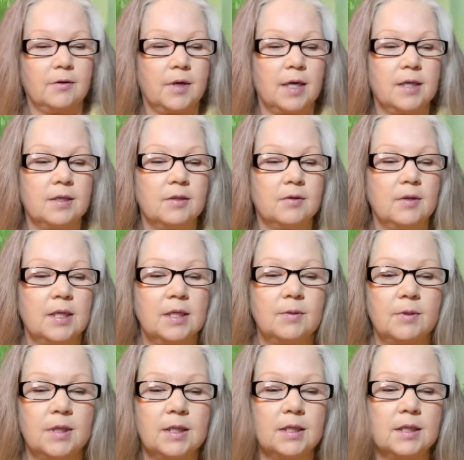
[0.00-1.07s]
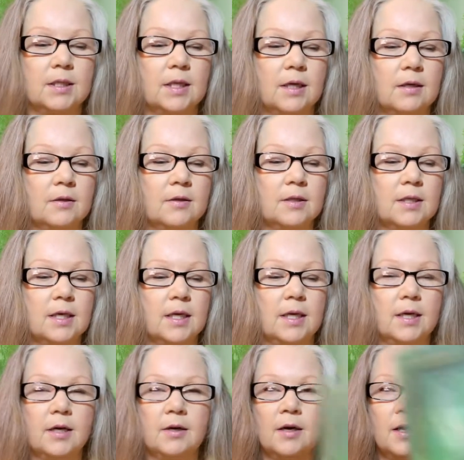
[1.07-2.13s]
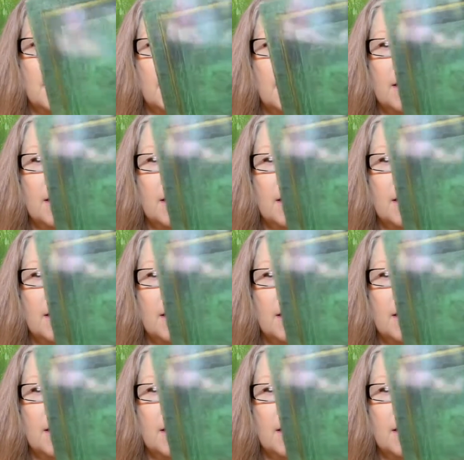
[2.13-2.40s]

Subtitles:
Okay, so that's what this deck looks like here.